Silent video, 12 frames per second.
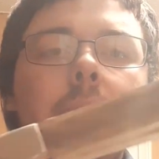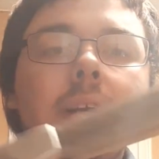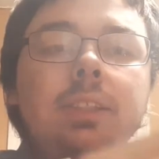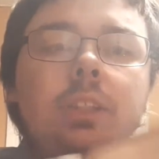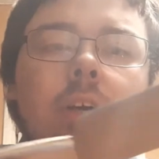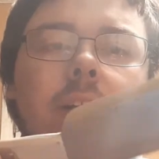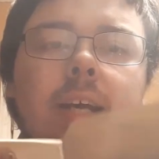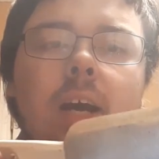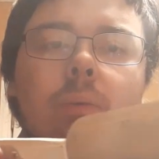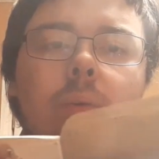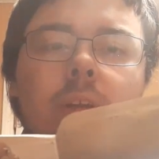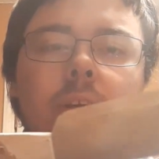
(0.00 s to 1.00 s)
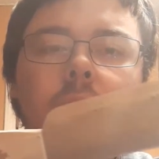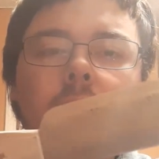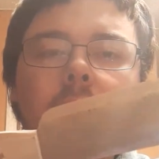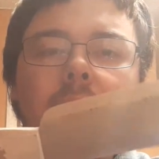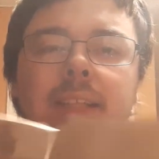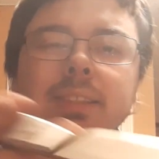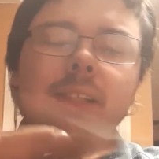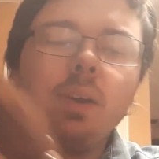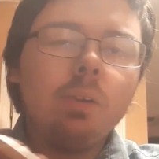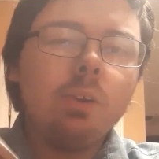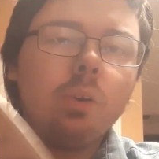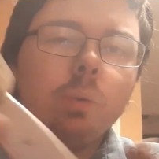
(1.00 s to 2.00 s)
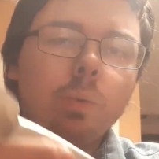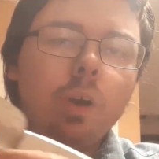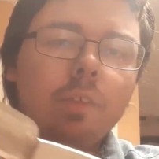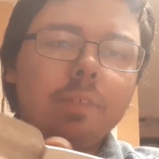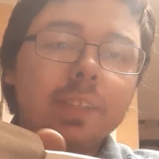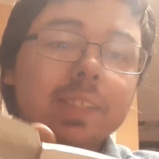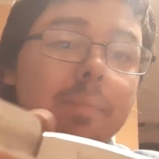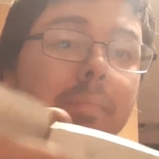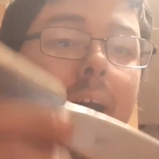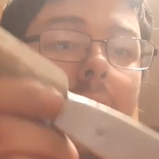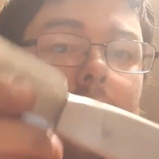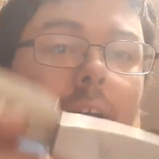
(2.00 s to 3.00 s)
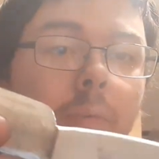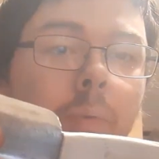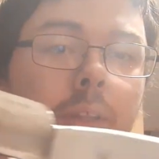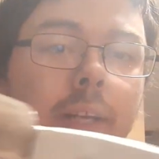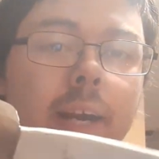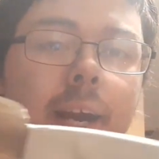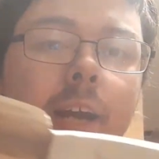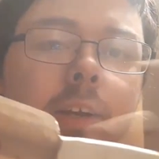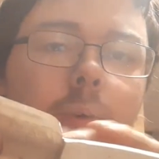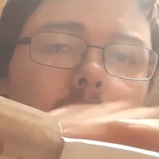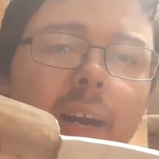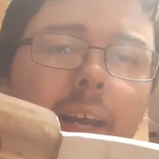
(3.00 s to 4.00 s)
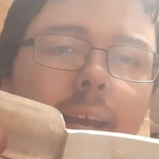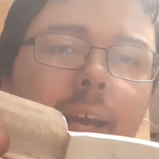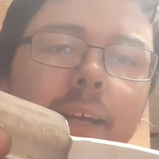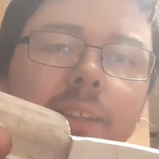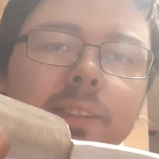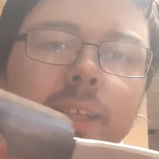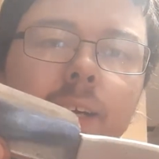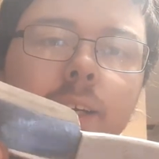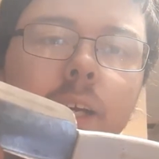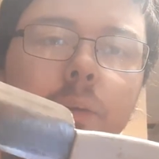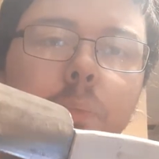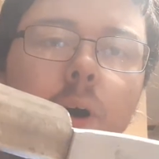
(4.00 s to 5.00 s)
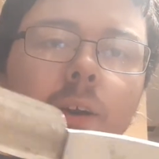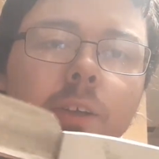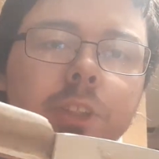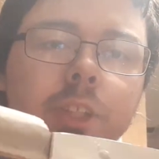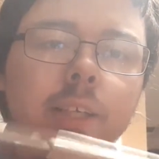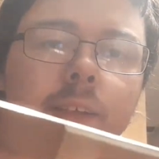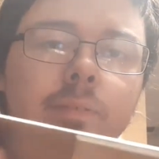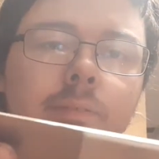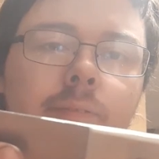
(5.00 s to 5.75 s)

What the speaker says: it's turning out really great. It's still a little rough because I'm not done with it. I got to do a lot of hand sanding and polishing.